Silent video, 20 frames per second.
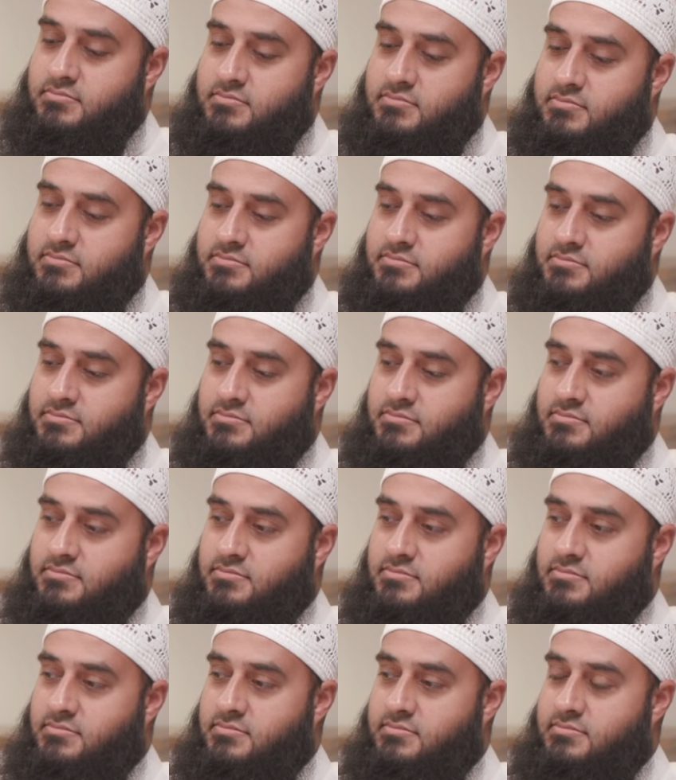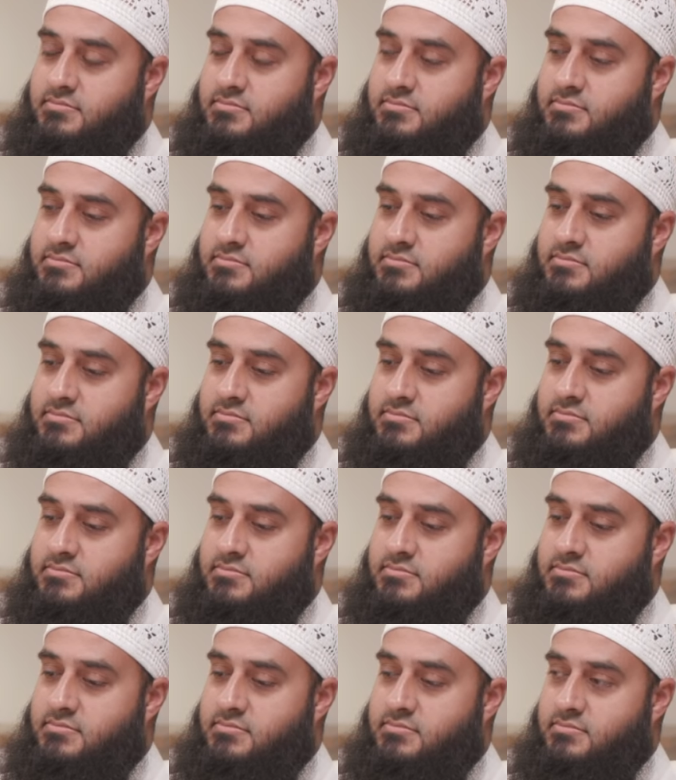
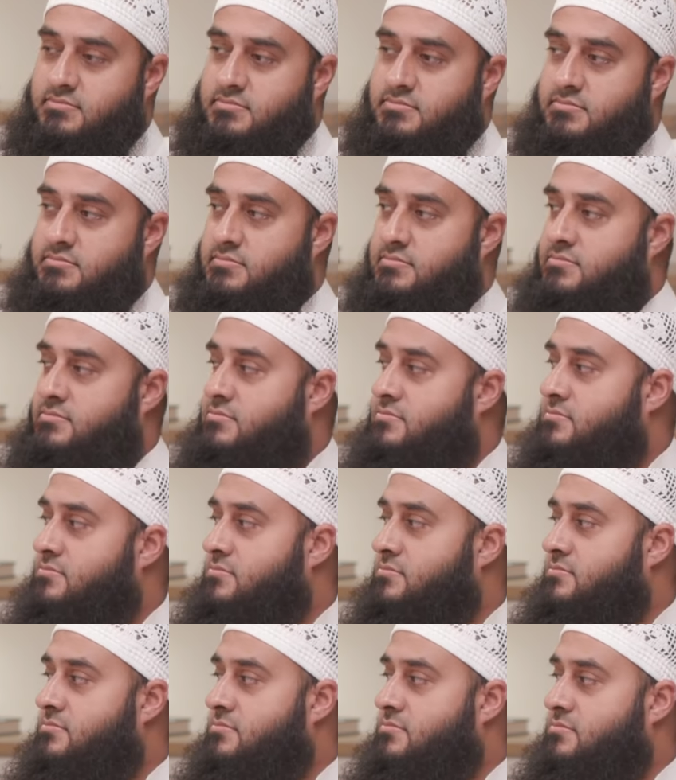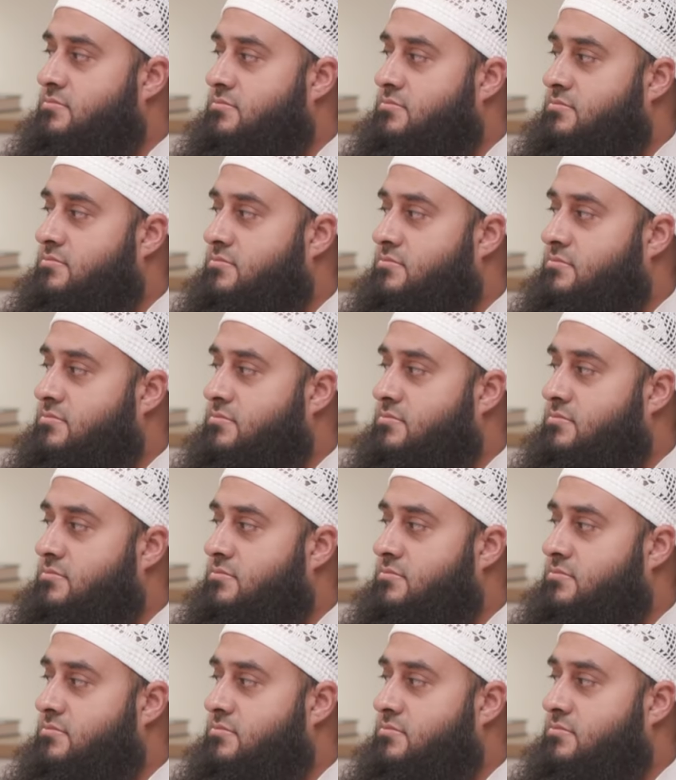
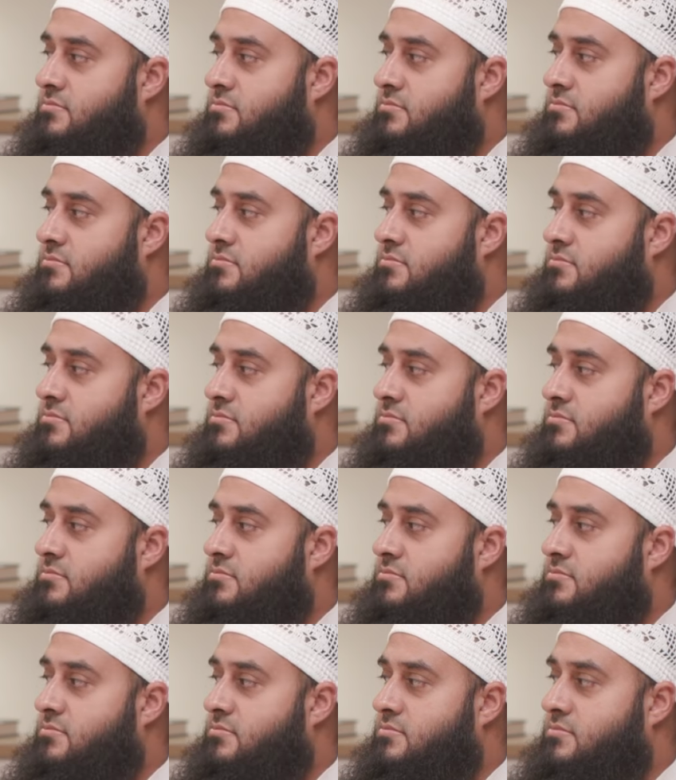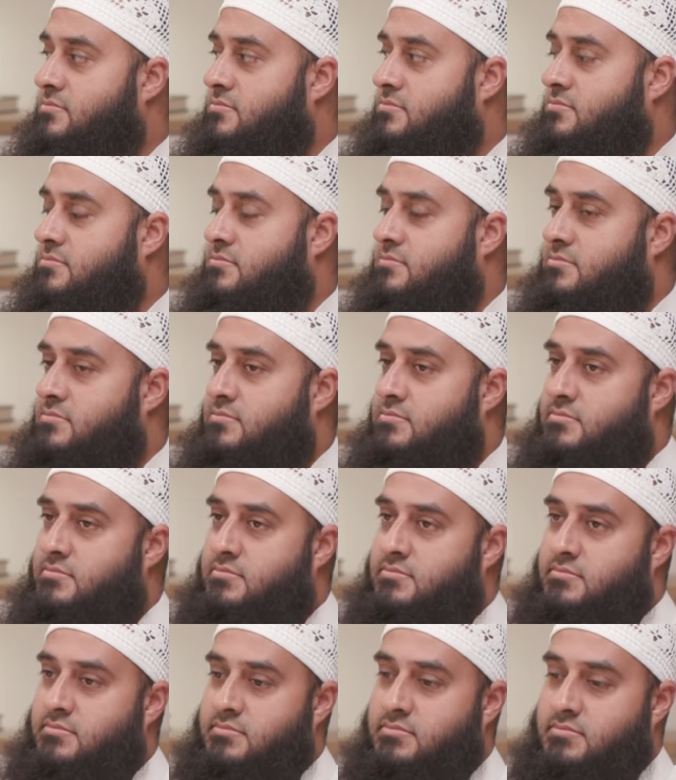
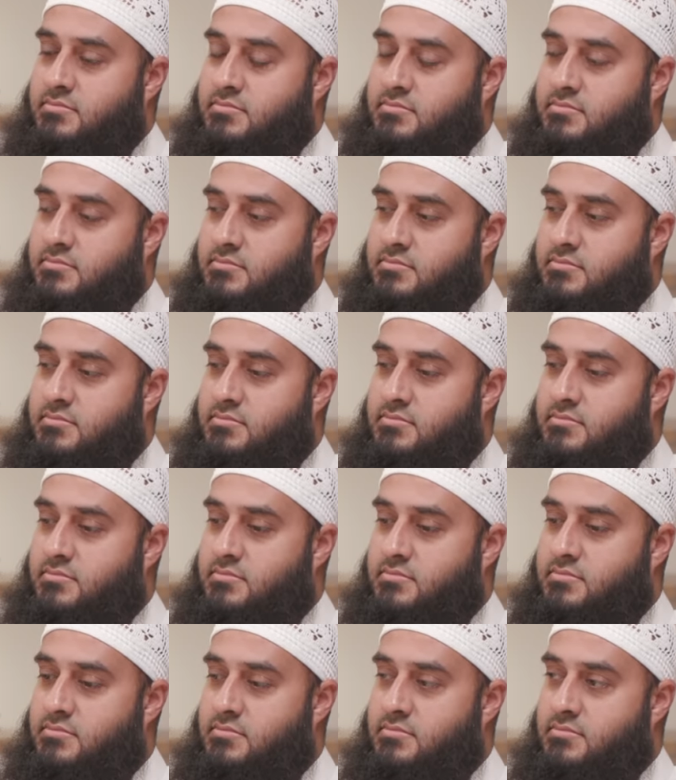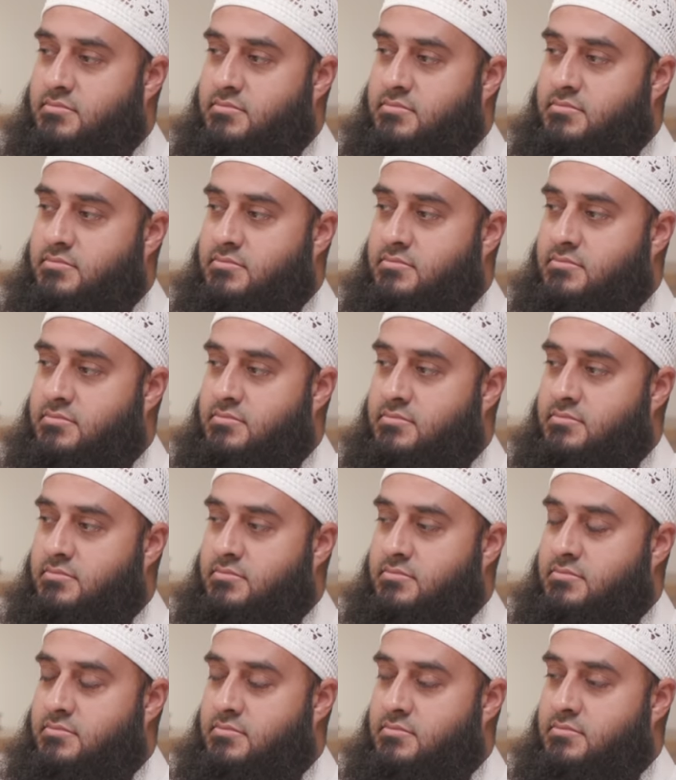No words are spoken by the person on screen.